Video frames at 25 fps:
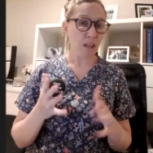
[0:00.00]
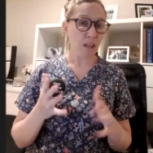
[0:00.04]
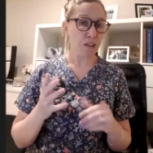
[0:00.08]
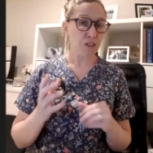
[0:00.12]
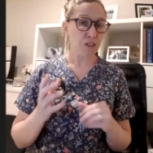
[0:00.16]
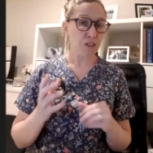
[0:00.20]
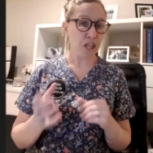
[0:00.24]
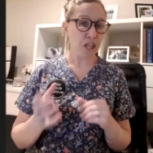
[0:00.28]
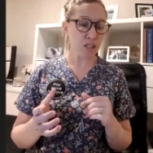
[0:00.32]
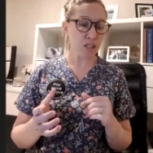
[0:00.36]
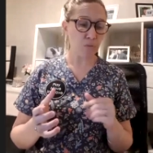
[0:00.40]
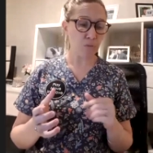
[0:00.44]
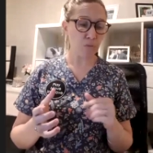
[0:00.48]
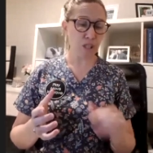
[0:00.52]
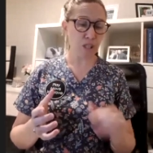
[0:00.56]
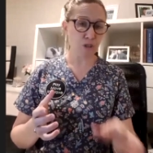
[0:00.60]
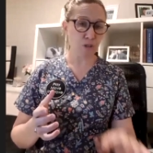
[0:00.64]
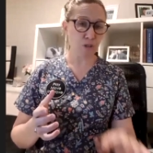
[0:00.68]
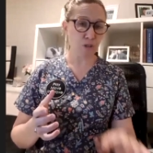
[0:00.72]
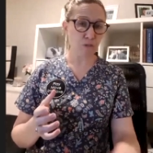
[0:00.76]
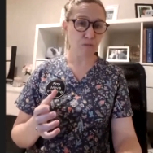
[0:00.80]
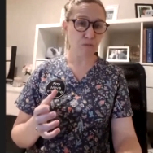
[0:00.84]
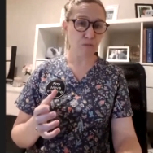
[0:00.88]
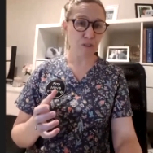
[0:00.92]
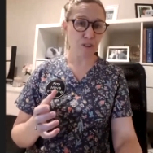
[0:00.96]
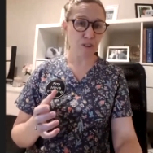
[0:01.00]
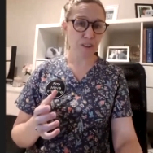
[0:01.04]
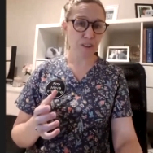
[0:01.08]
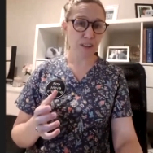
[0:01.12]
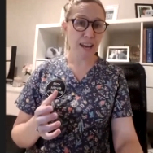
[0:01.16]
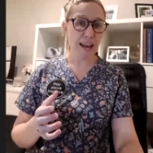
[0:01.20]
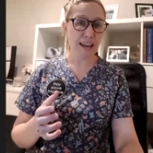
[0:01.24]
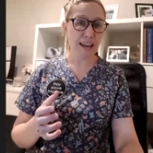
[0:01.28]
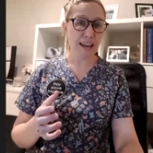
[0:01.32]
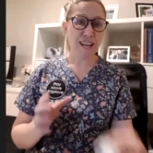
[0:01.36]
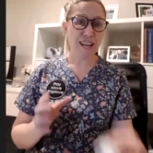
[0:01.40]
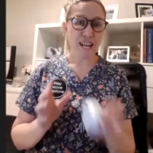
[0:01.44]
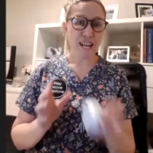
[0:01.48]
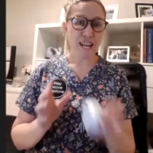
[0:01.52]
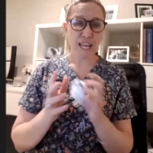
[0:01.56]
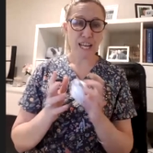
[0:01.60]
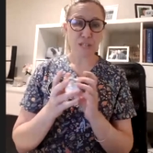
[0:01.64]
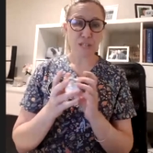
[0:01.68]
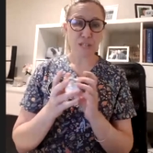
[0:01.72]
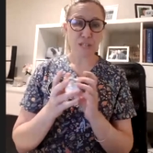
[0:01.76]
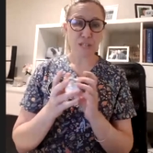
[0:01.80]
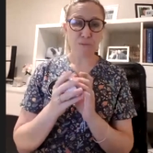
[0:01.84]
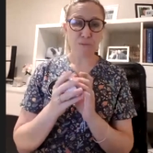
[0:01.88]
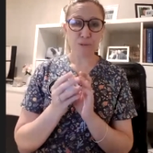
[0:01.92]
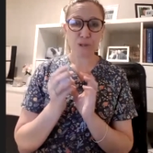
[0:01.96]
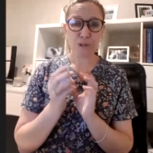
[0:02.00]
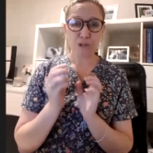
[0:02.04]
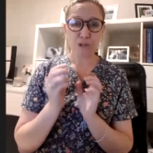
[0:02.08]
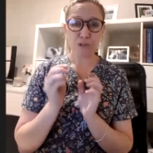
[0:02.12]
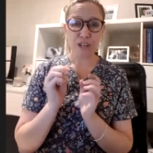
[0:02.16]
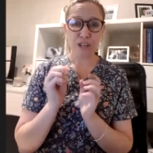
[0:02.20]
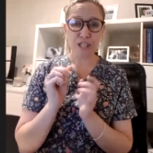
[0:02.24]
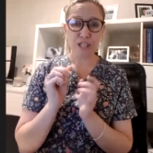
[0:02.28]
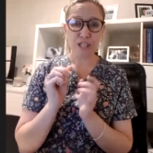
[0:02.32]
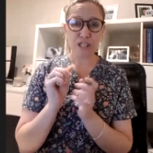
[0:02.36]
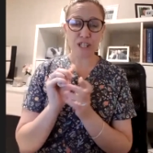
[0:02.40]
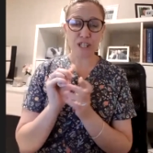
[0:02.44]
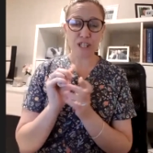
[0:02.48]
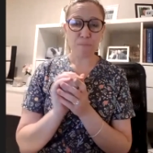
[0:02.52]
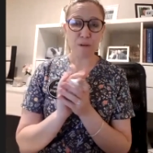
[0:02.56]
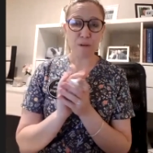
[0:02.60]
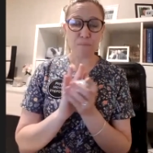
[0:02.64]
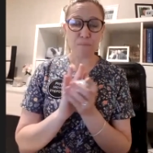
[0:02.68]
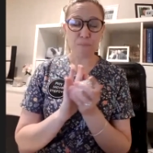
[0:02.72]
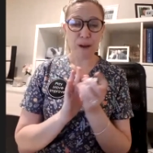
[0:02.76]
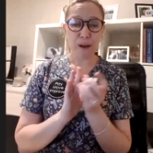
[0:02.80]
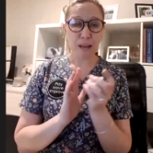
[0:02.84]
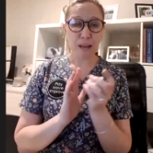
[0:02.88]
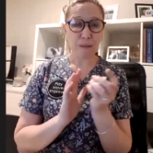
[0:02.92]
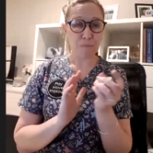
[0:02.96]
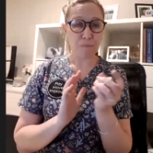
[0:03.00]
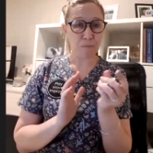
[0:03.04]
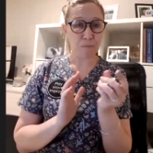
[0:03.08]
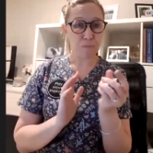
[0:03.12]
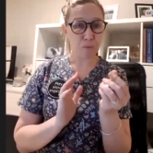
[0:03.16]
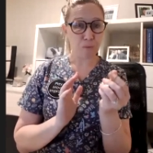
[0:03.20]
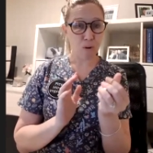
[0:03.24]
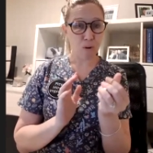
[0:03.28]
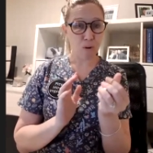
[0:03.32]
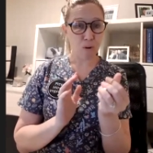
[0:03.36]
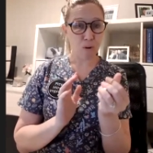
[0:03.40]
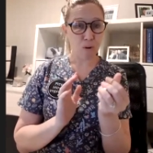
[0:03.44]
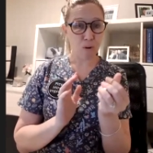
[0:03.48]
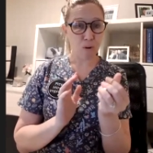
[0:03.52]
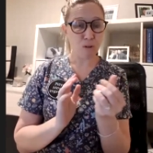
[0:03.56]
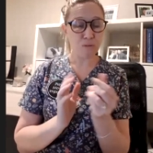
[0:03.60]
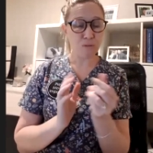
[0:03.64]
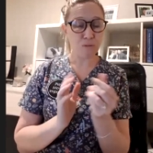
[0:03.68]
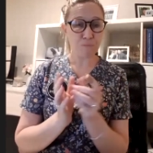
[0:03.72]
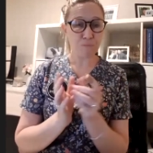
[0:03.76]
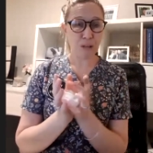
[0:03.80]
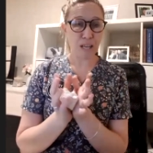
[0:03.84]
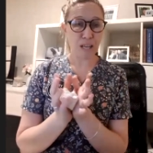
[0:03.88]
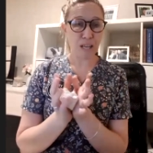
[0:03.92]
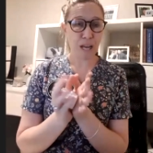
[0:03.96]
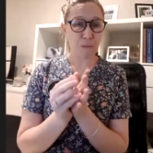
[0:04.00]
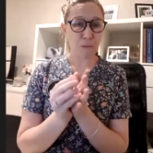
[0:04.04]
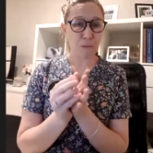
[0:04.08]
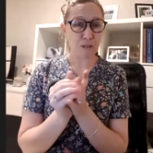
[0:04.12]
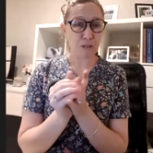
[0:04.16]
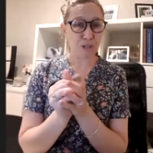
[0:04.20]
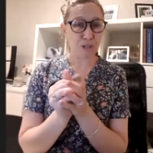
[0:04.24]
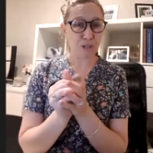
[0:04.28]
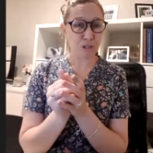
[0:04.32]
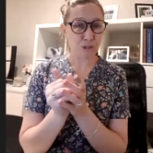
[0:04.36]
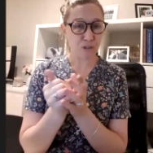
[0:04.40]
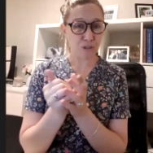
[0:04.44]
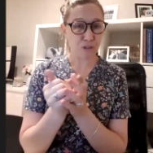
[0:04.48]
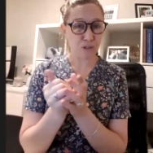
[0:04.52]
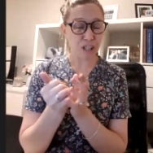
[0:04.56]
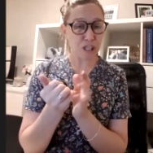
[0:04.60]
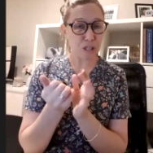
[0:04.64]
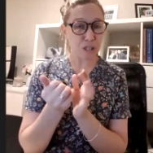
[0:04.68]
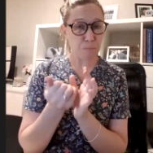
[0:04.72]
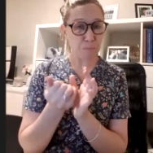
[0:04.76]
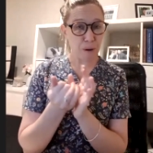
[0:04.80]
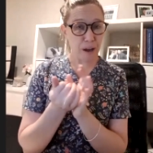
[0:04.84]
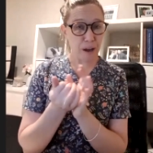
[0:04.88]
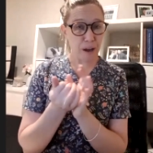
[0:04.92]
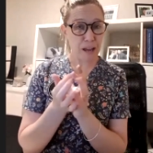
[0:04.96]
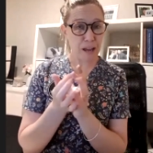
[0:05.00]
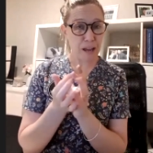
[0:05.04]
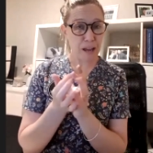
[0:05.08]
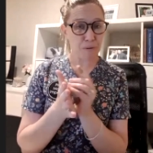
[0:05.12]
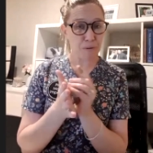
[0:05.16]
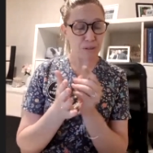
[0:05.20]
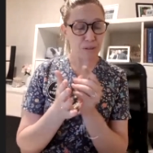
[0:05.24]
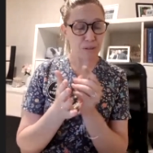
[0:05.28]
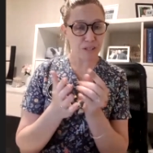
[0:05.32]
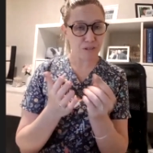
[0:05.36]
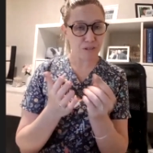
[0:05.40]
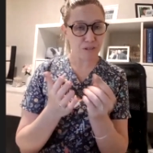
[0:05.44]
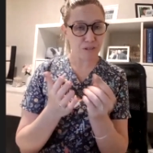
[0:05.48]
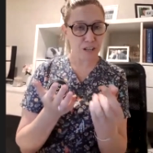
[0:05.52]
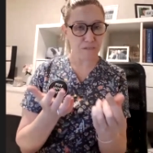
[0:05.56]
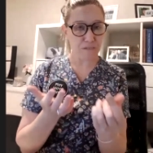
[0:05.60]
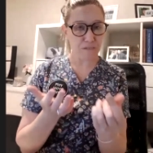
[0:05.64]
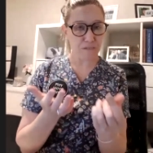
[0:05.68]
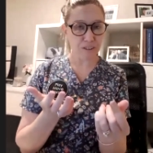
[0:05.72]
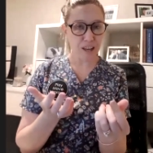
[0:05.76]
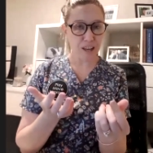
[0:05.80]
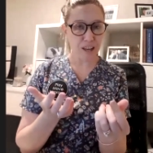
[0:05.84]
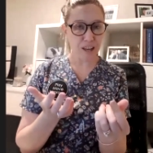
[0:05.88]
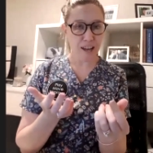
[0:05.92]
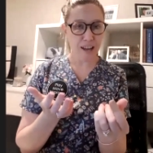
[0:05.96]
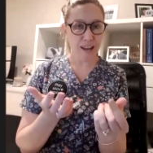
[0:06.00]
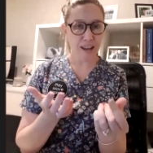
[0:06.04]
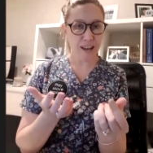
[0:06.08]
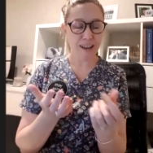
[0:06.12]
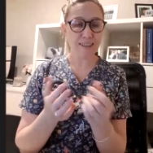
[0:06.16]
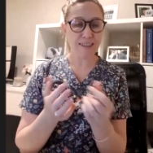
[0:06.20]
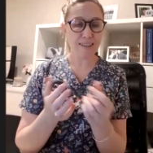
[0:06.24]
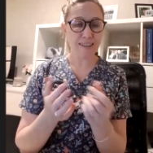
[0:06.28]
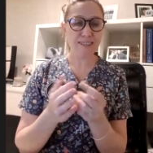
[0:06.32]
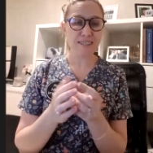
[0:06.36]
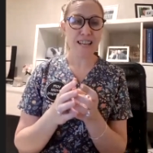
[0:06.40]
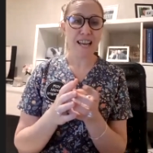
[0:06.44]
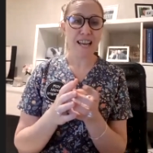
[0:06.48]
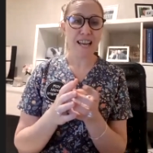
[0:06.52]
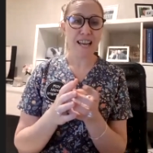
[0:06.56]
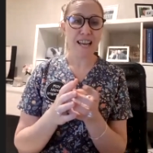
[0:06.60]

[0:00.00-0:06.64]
Things that we do for that is we'll scrunch up a paper ball. Being able to scrunch paper is great for their hands.